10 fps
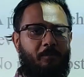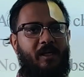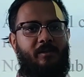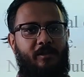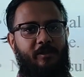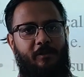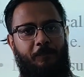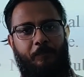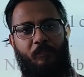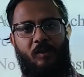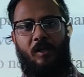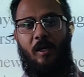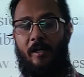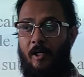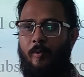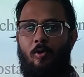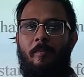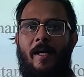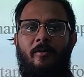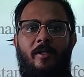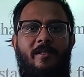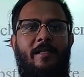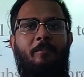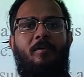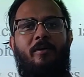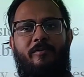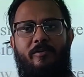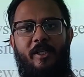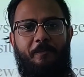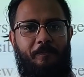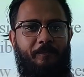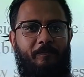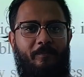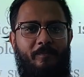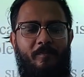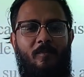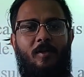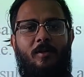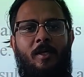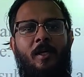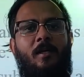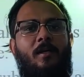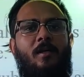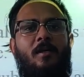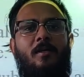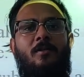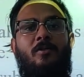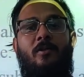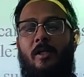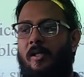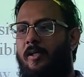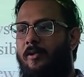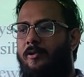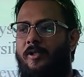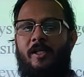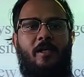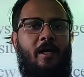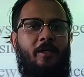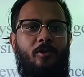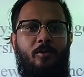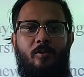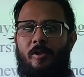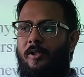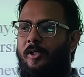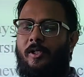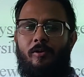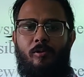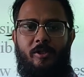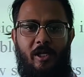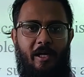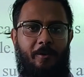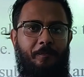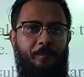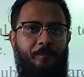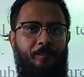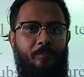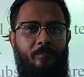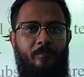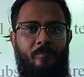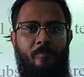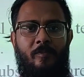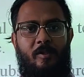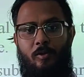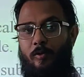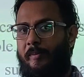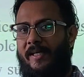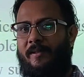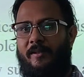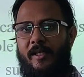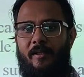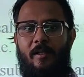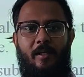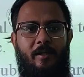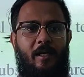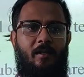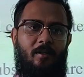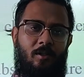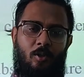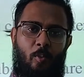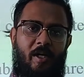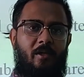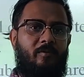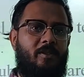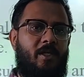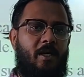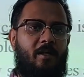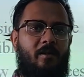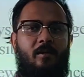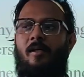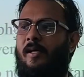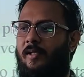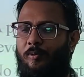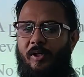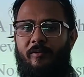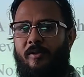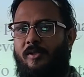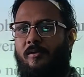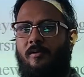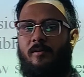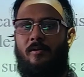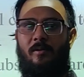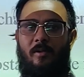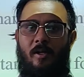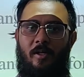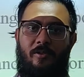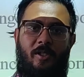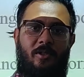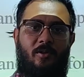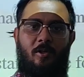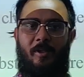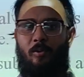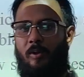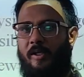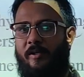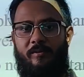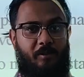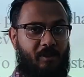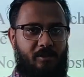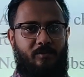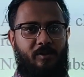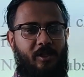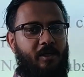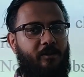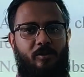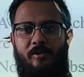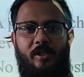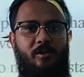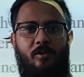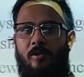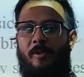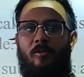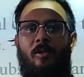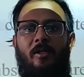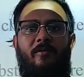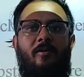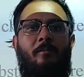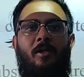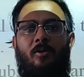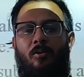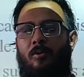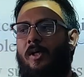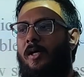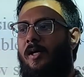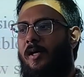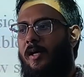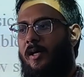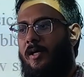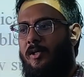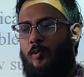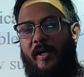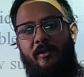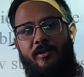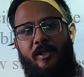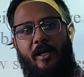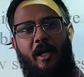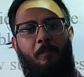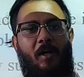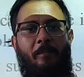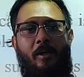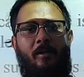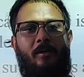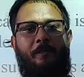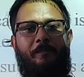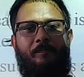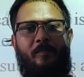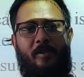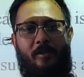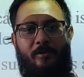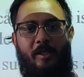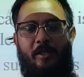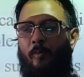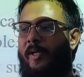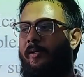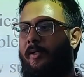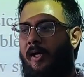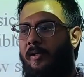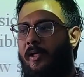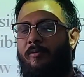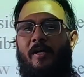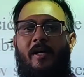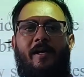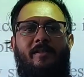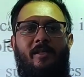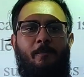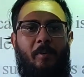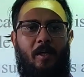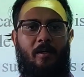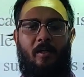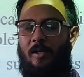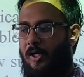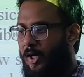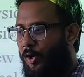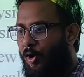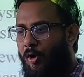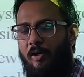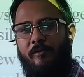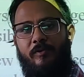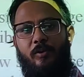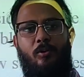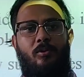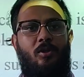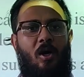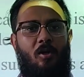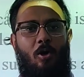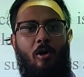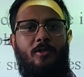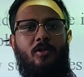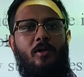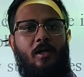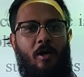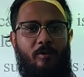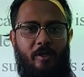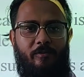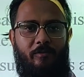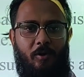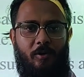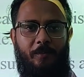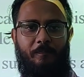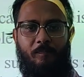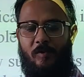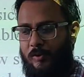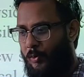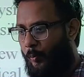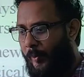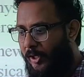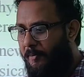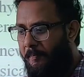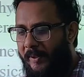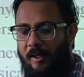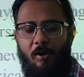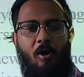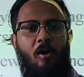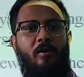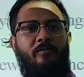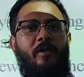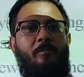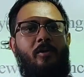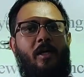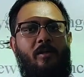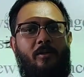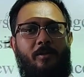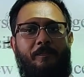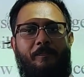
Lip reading: means is, again we go back to the example of tree. Okay, so you cut down a tree and you turn it into a chair. So you might think that the weight of the chair and the weight of the tree is going to be totally different. The mass of the chair and the tree is going to be totally different, but no. So when you scrape up the tree, when you cut down the excess part, all of those are also accounted for. So when you bring all of them together,